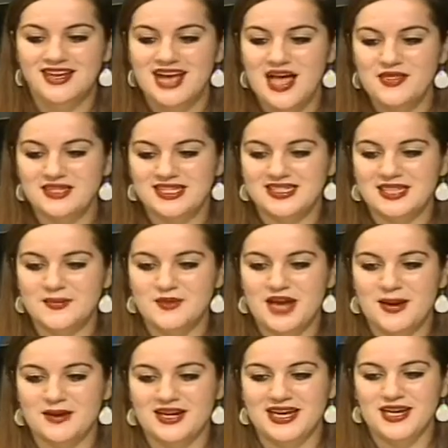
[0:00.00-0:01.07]
And this is something
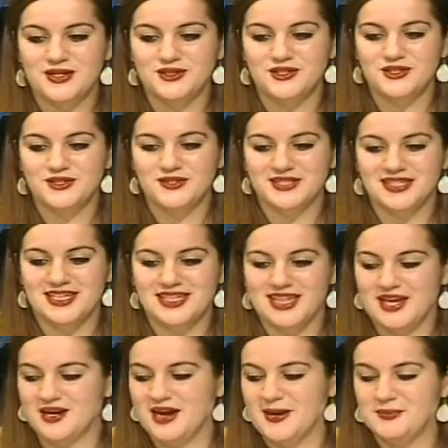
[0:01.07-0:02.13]
I'm going to introduce in
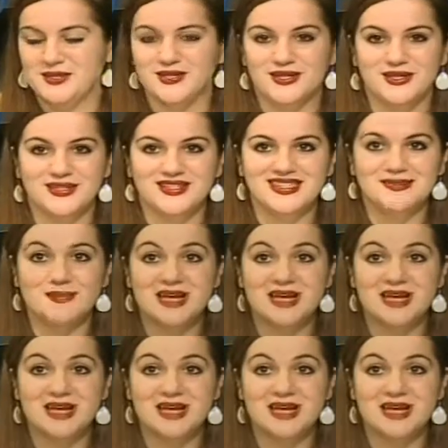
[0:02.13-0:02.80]
later episodes,